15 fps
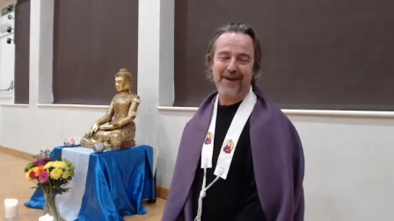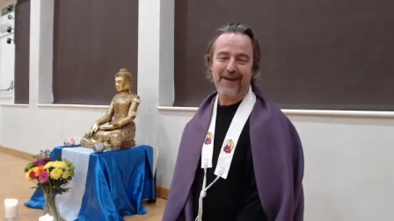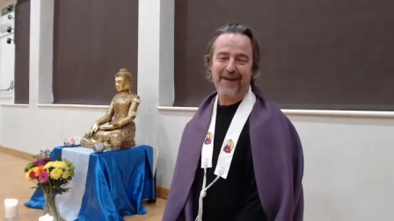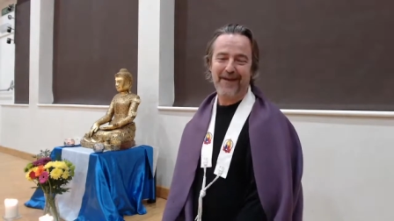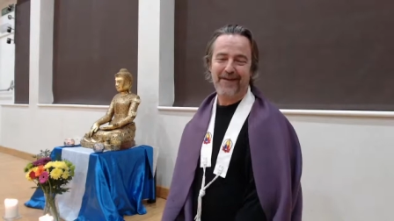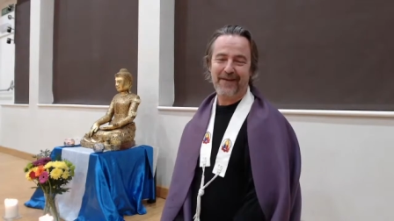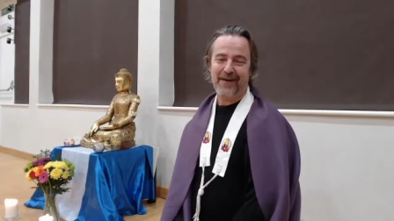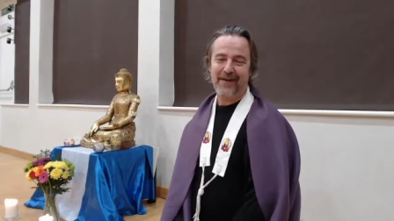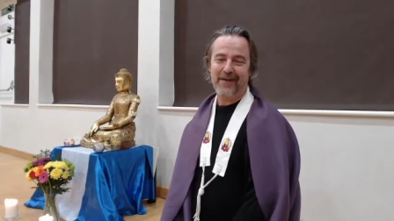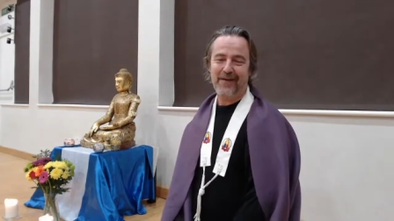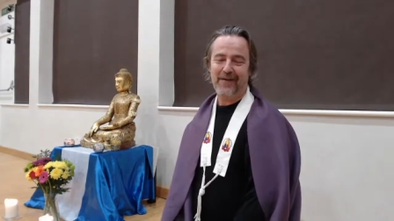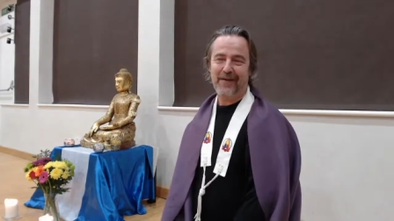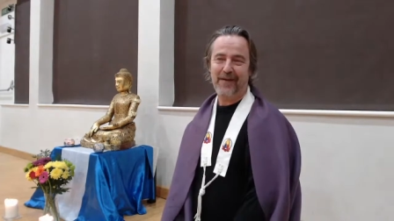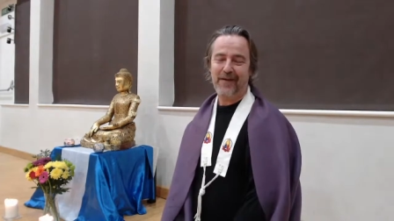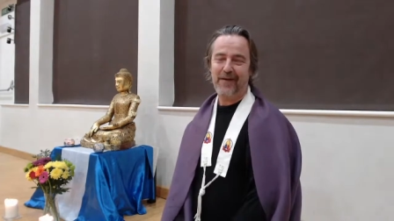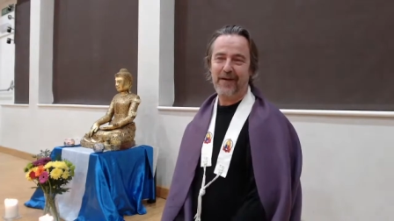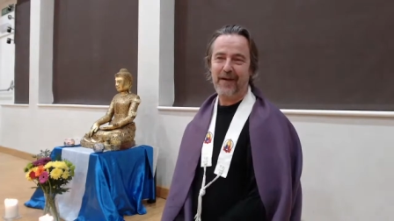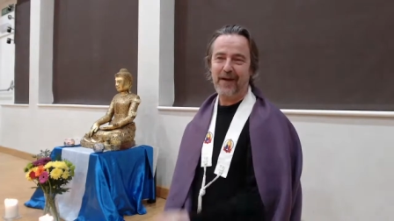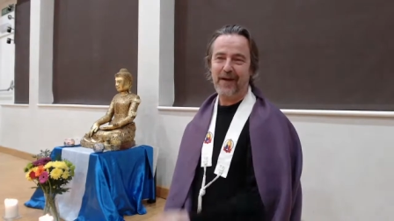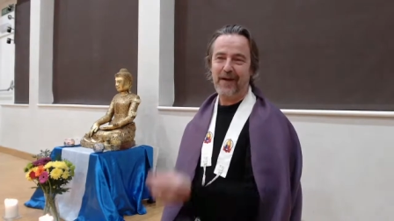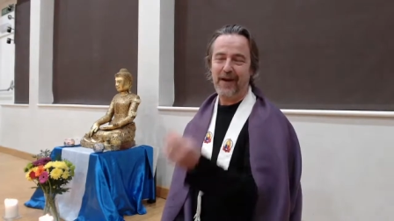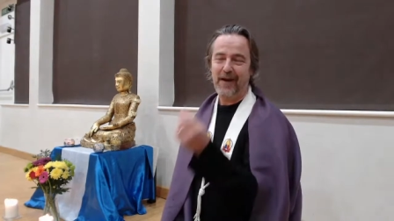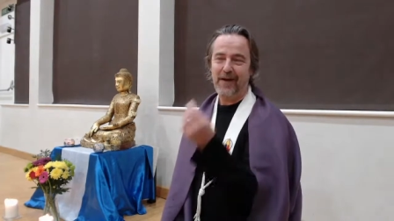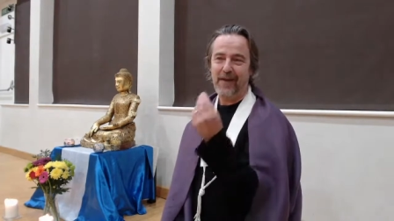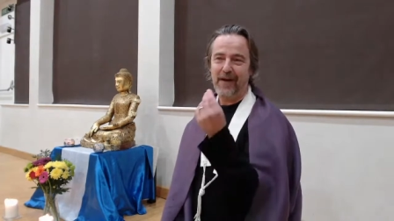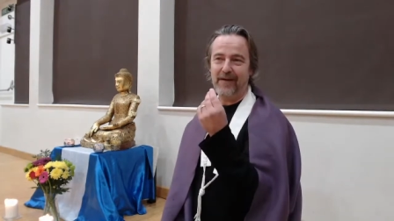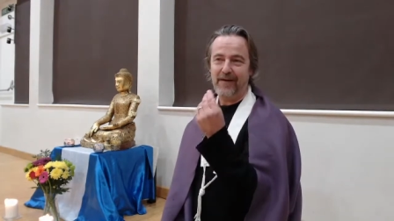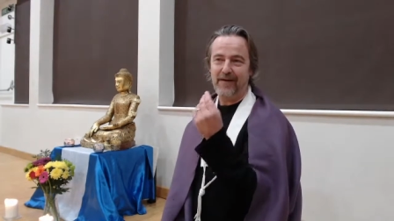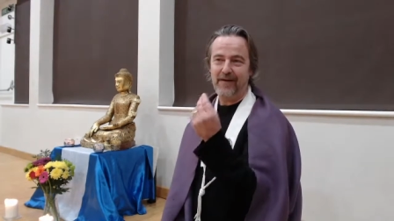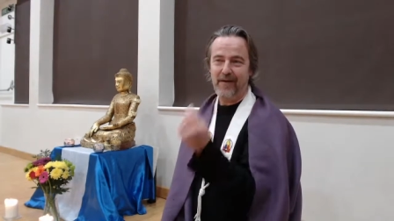So in a way it
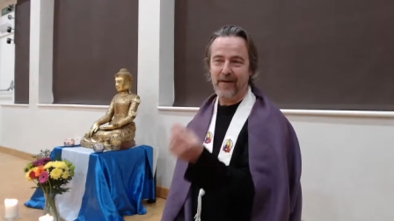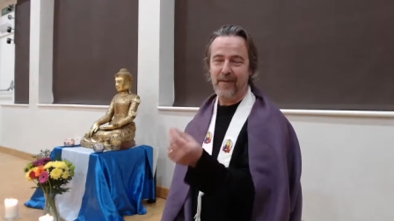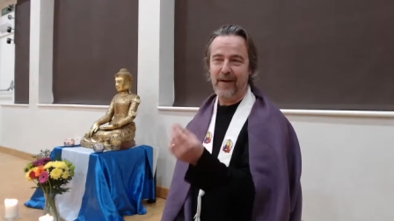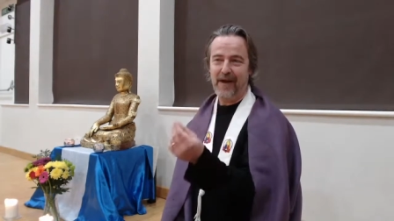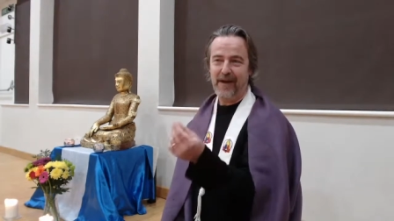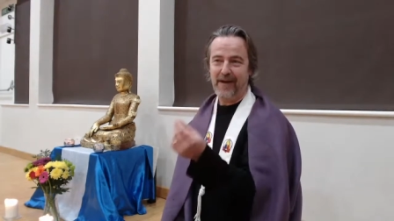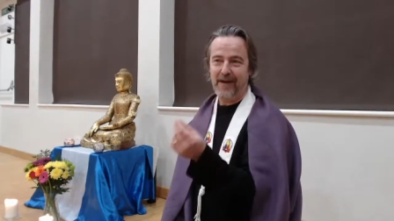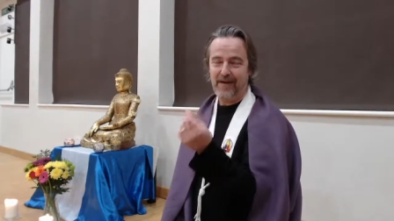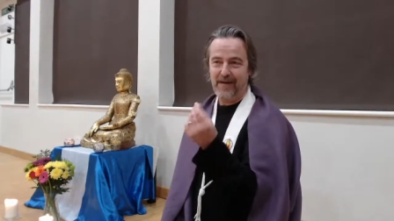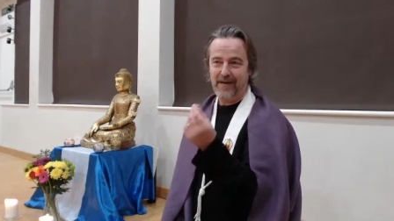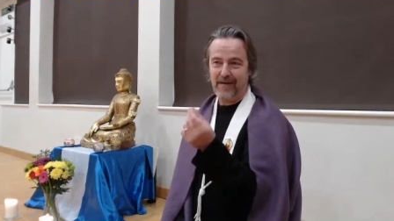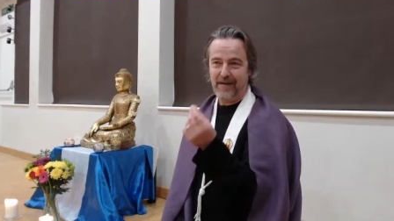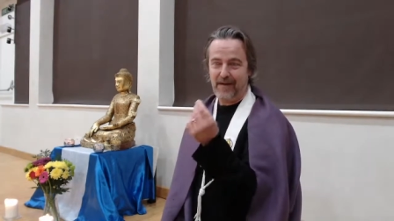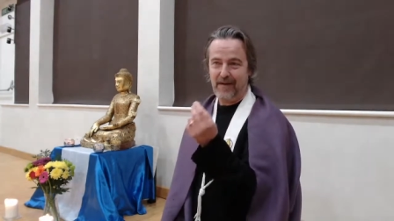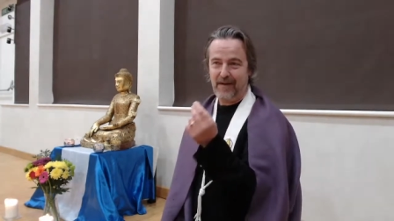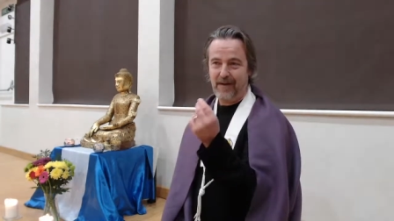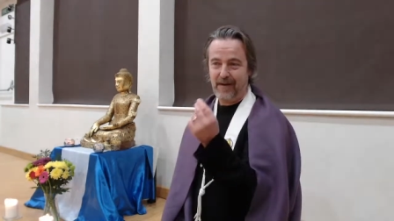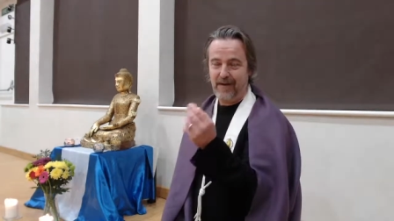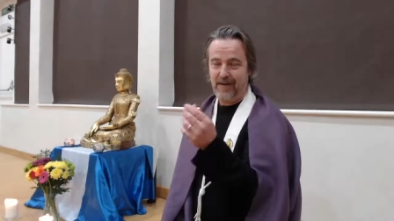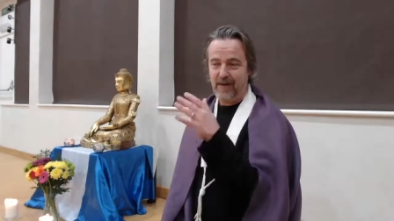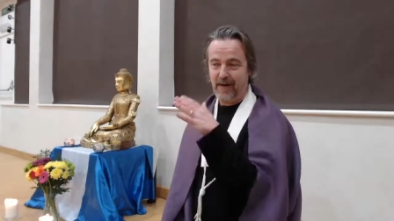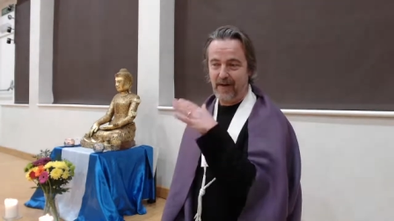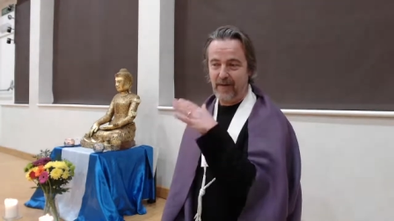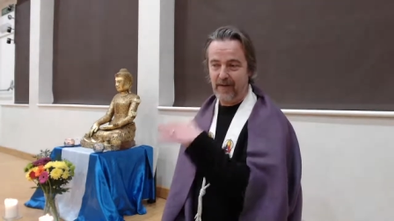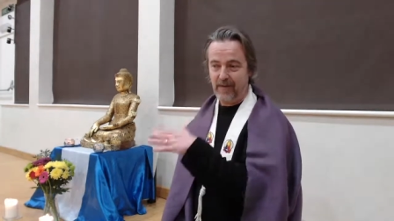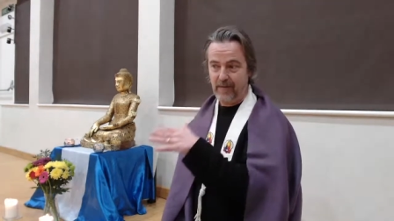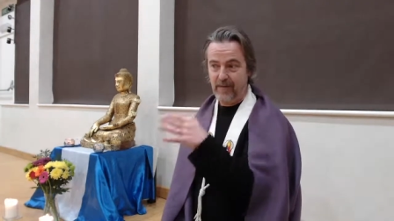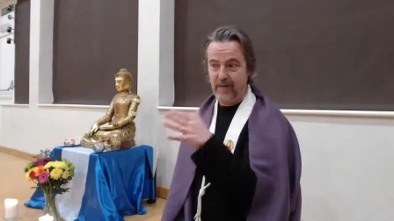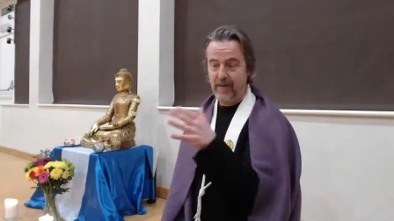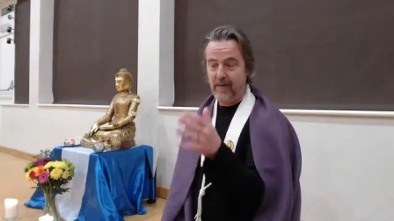discriminates in the sense of
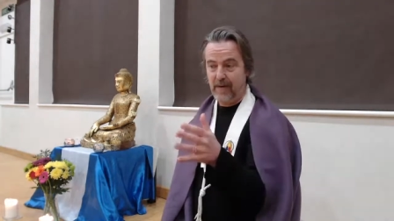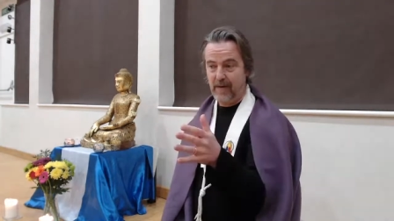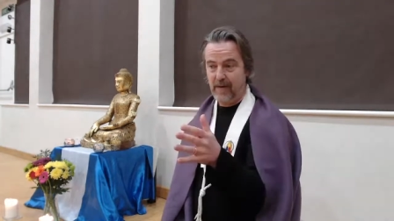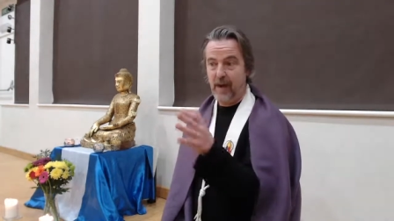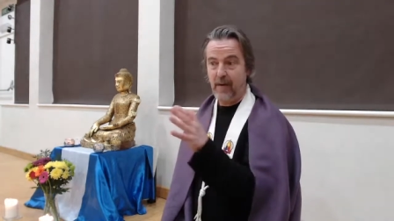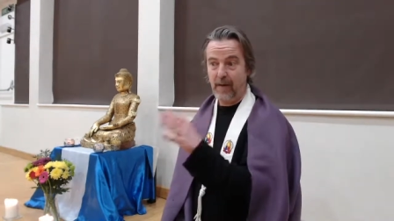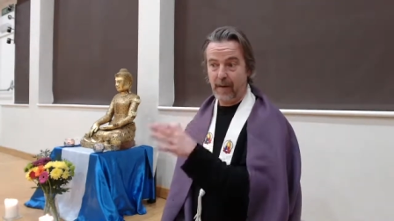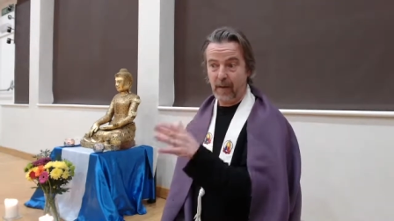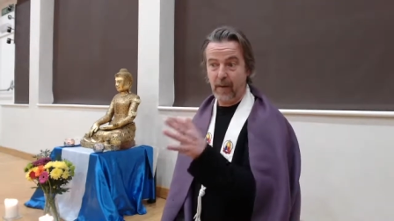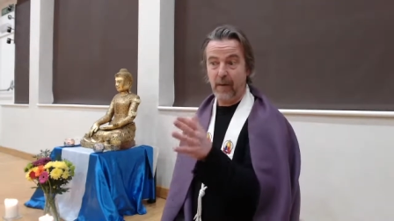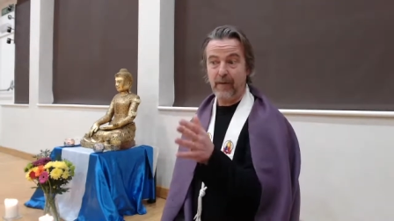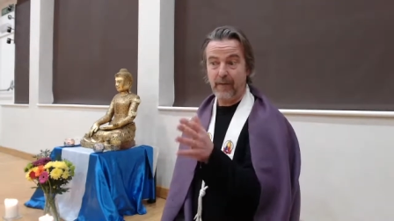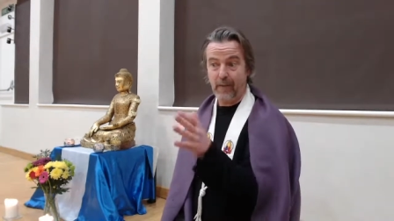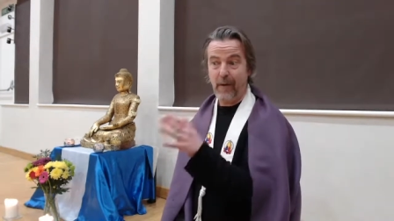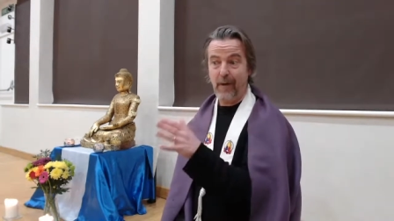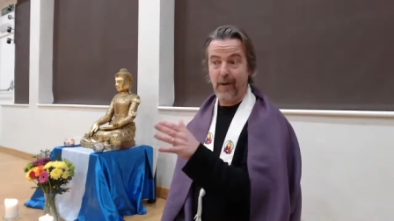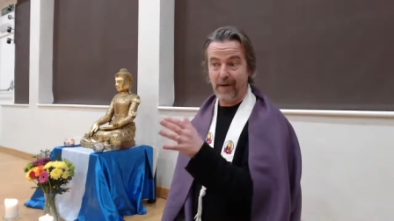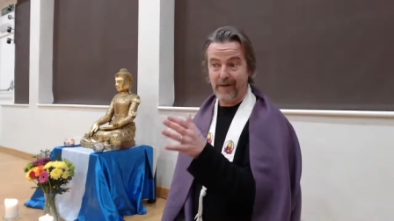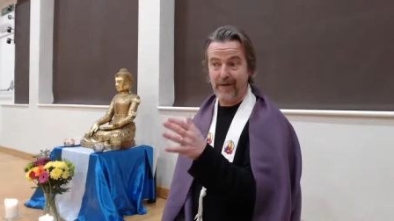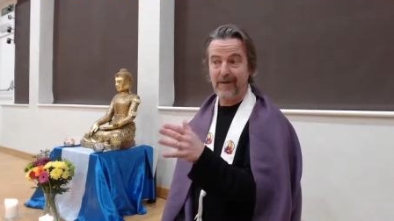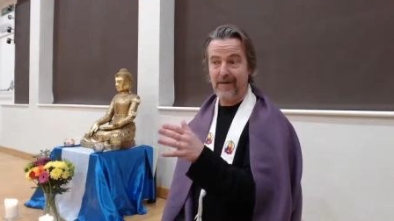knowing what's what,